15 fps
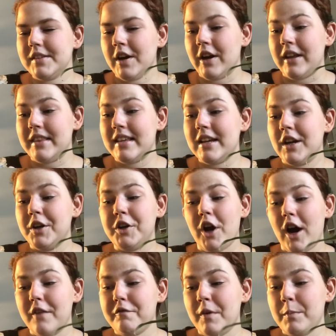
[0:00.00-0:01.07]
they are
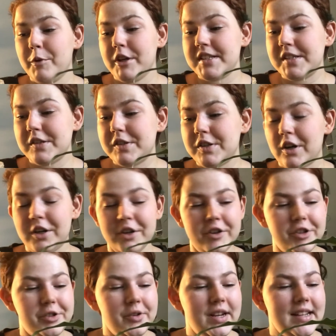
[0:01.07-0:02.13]
not from Crystal Star
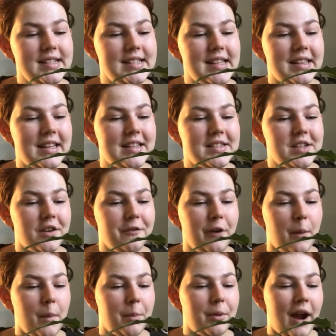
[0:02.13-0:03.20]
Nurseries. These are from
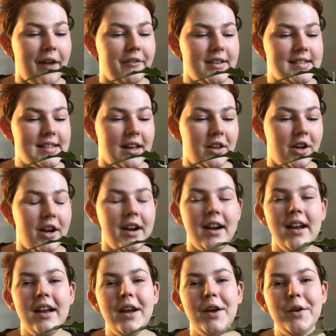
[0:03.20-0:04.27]
a private seller
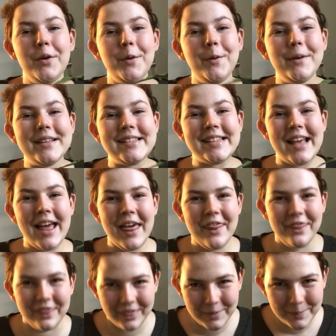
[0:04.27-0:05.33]
who is
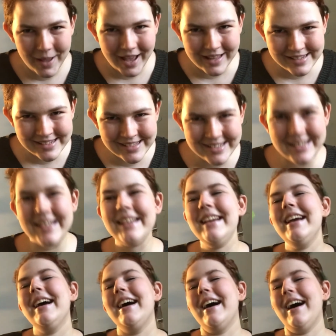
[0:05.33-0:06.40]
the best.
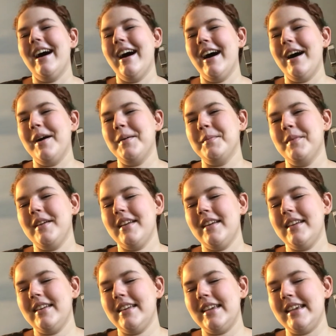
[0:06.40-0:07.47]

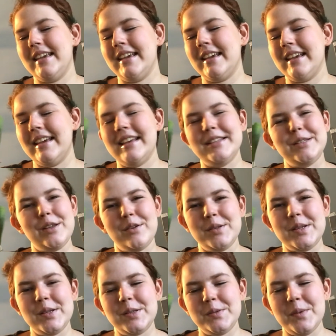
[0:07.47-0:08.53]
He is so
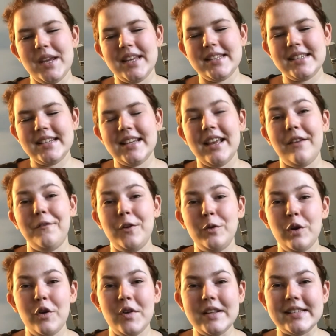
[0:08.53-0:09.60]
sweet. If you
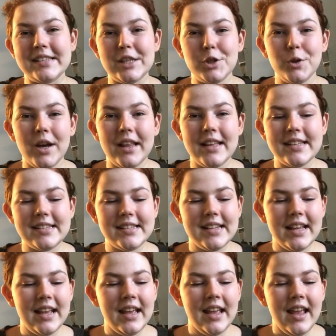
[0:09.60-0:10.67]
notice the trellis
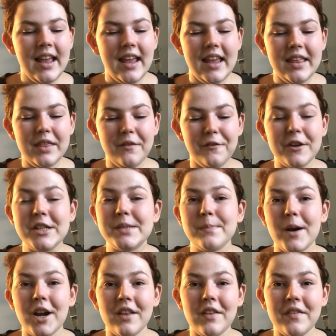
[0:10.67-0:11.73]
in the first
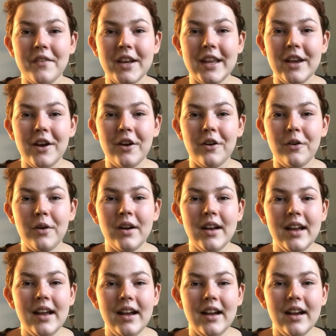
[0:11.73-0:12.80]
part of the video,
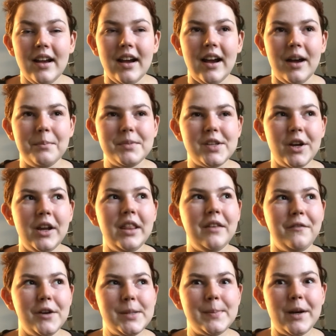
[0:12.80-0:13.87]
in the
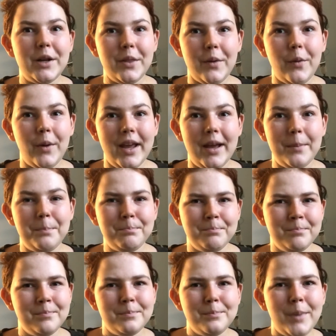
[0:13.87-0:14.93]
first part of the Hoya
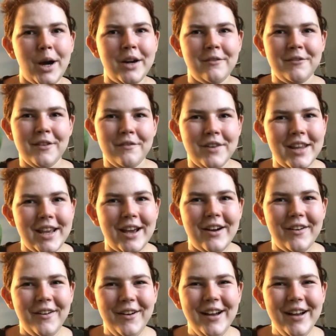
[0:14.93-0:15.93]
part of the video,